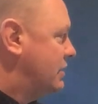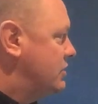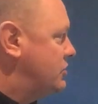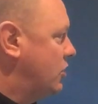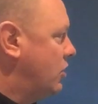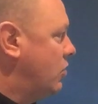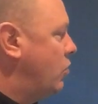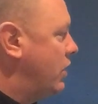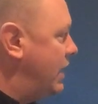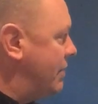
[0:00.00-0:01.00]
So
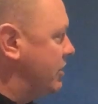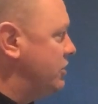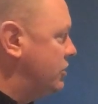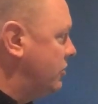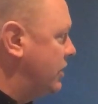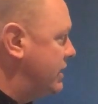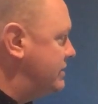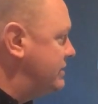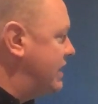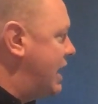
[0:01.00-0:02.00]
what I'm going to do
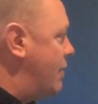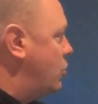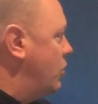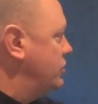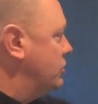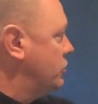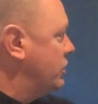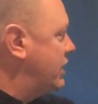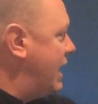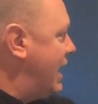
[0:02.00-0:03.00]
is I'm going to
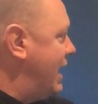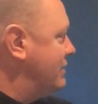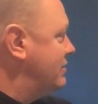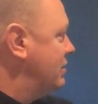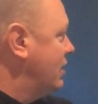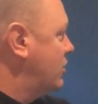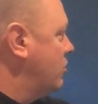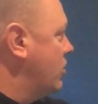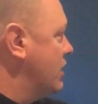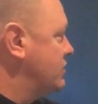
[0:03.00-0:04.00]
look at
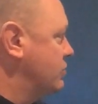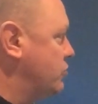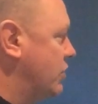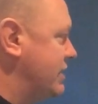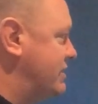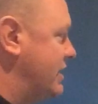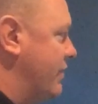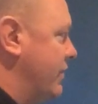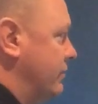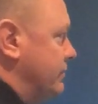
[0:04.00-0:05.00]
across from 27.
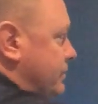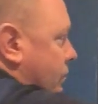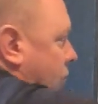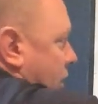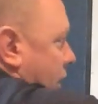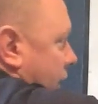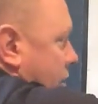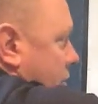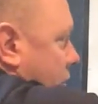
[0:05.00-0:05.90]
Okay?